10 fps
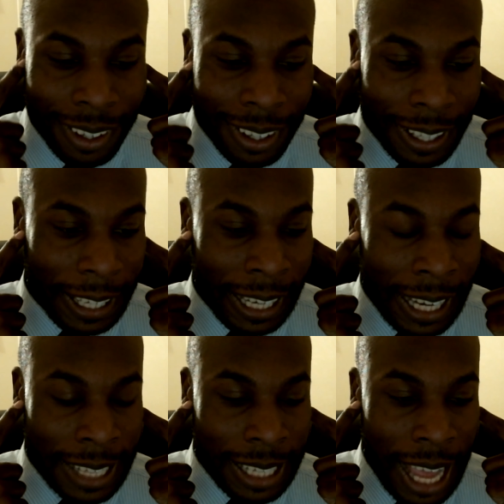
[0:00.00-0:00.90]
and
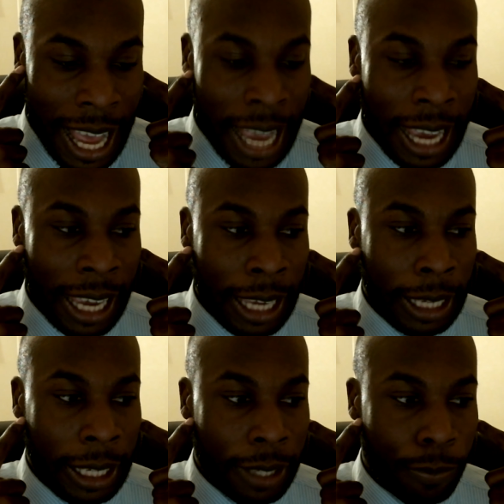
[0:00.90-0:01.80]
then
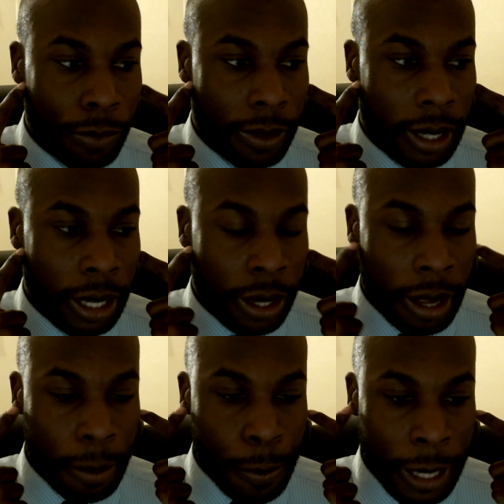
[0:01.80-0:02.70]
I
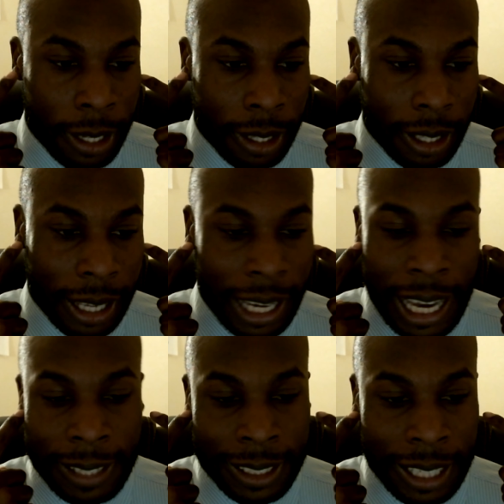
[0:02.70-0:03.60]
immediately, like as
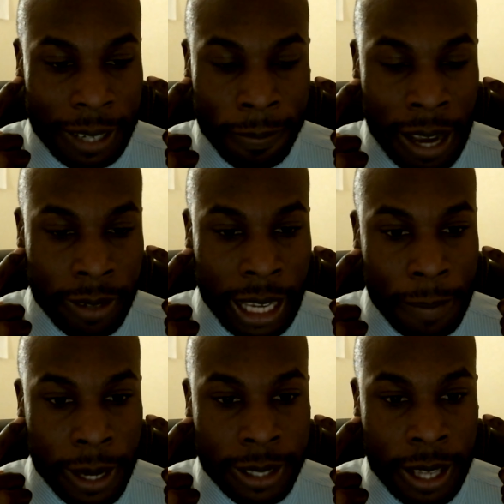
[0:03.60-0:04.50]
I said, 5 to 8
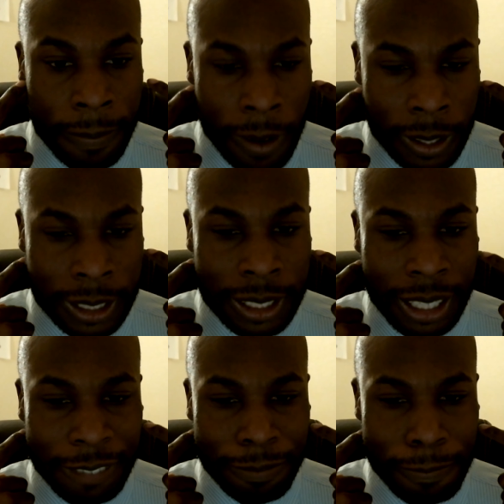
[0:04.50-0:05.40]
minutes, I fall asleep
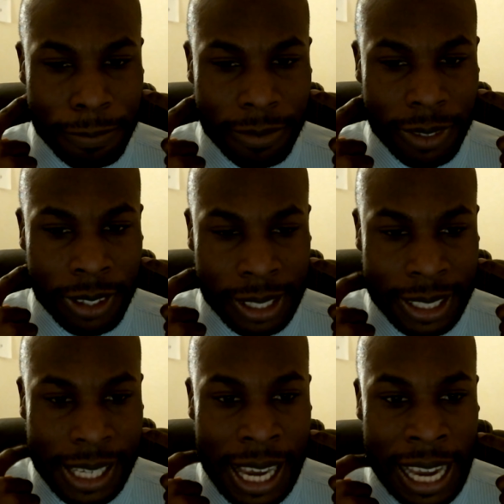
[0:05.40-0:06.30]
to this
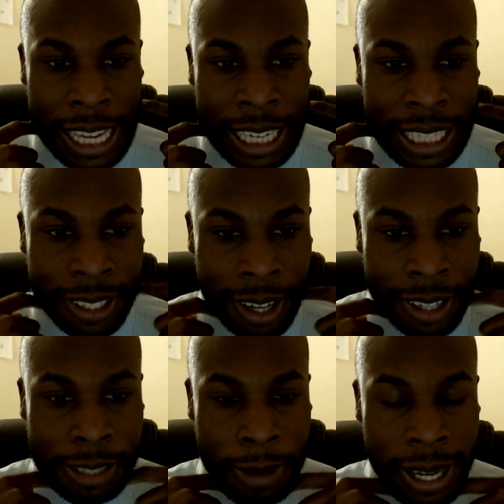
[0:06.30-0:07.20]
guy, and he talks in
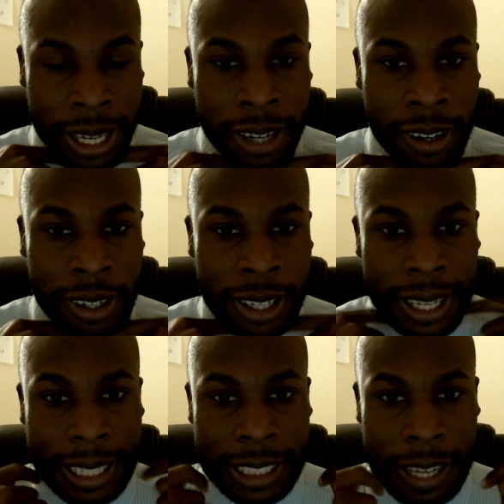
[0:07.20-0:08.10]
my ear, and it's
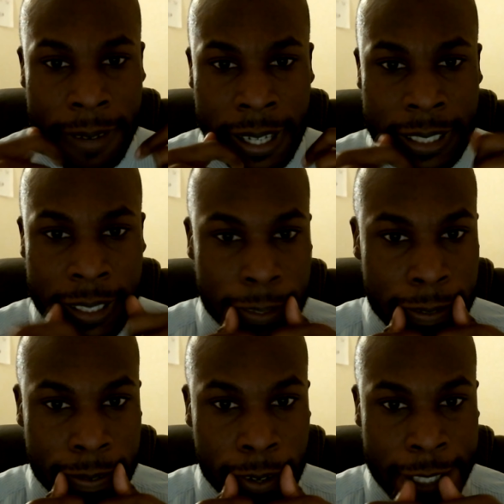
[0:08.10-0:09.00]
in a very soothed
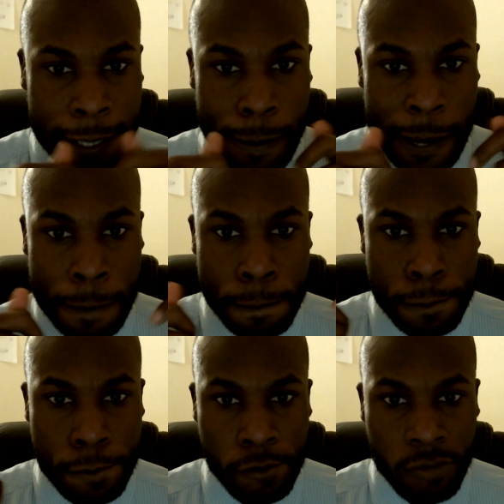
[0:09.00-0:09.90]
voice to me.
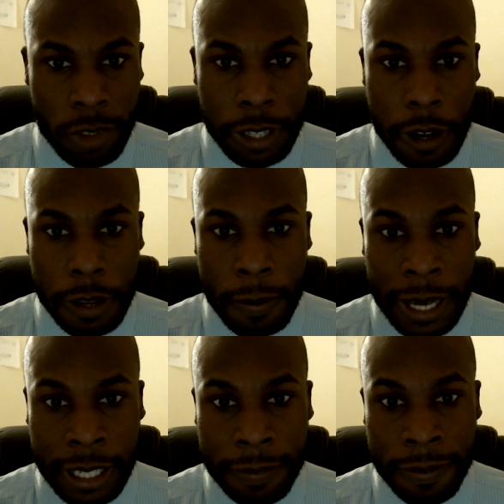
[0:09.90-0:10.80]
You know, you might need to
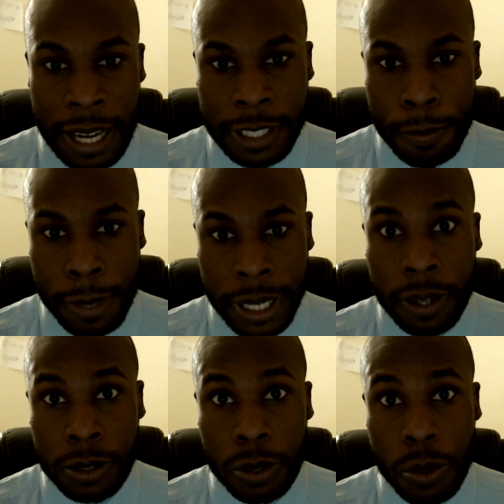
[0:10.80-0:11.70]
find somebody else
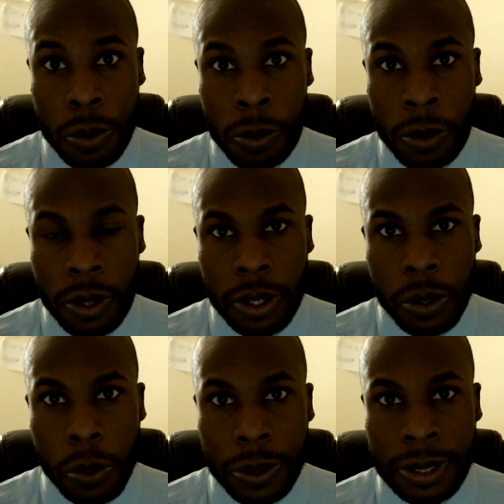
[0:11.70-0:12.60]
who
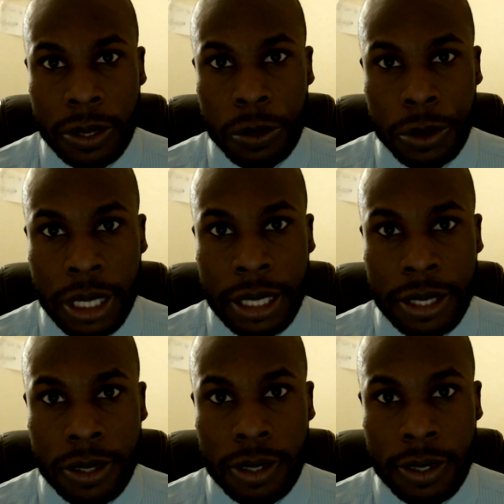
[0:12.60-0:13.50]
can
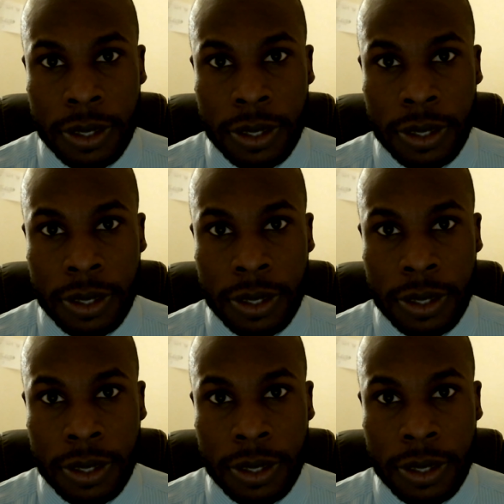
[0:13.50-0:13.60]
soothe